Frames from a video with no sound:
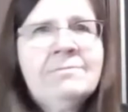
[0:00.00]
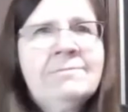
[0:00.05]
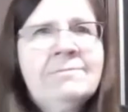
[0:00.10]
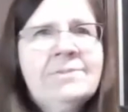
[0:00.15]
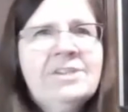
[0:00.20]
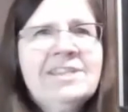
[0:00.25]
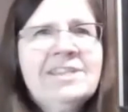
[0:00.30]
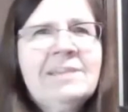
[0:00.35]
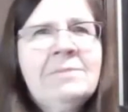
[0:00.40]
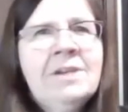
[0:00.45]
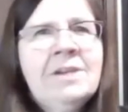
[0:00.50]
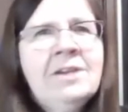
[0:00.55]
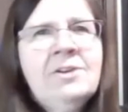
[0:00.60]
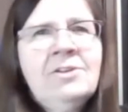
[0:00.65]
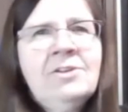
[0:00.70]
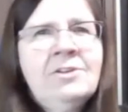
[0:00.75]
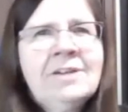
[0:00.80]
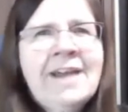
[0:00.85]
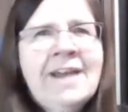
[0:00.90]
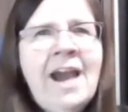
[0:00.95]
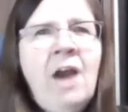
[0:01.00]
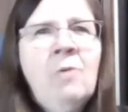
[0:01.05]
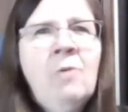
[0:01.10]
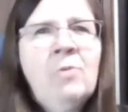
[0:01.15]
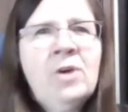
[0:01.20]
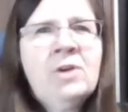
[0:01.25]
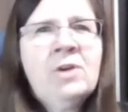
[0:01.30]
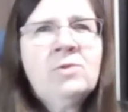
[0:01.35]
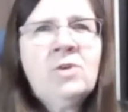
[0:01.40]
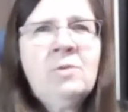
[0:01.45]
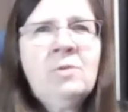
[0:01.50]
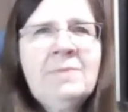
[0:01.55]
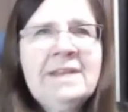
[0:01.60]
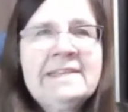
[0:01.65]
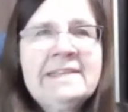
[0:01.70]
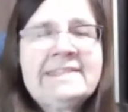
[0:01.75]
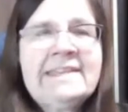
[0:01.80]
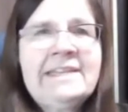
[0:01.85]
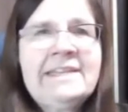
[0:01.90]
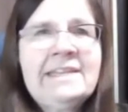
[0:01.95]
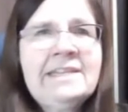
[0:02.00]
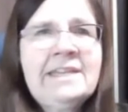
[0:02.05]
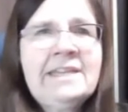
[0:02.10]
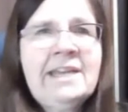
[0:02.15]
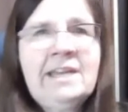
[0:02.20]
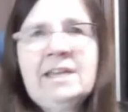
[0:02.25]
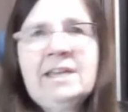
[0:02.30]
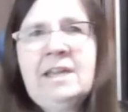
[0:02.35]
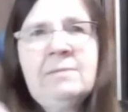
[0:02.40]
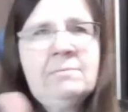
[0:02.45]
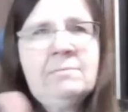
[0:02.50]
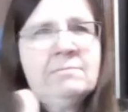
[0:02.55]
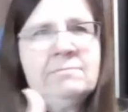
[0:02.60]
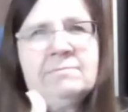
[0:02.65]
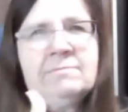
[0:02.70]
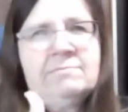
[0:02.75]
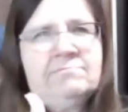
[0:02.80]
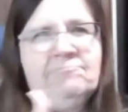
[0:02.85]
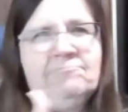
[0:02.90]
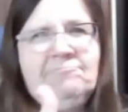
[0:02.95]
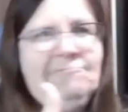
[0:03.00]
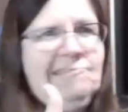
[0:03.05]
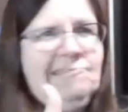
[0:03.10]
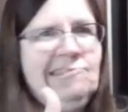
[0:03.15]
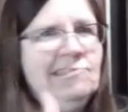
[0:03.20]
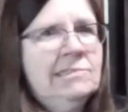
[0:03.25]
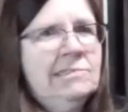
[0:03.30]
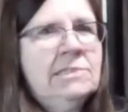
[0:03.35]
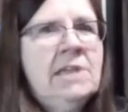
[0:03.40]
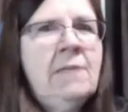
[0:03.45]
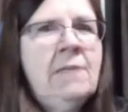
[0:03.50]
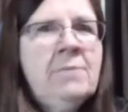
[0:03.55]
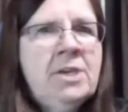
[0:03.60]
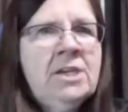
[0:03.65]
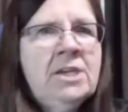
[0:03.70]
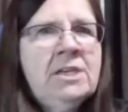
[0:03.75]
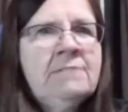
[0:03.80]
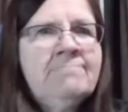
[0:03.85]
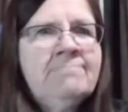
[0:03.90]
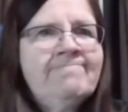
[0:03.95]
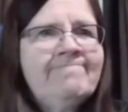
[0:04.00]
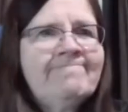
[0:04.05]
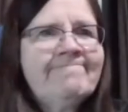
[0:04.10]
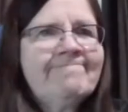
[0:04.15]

just give me a good old cowboy romance any day and I'm good.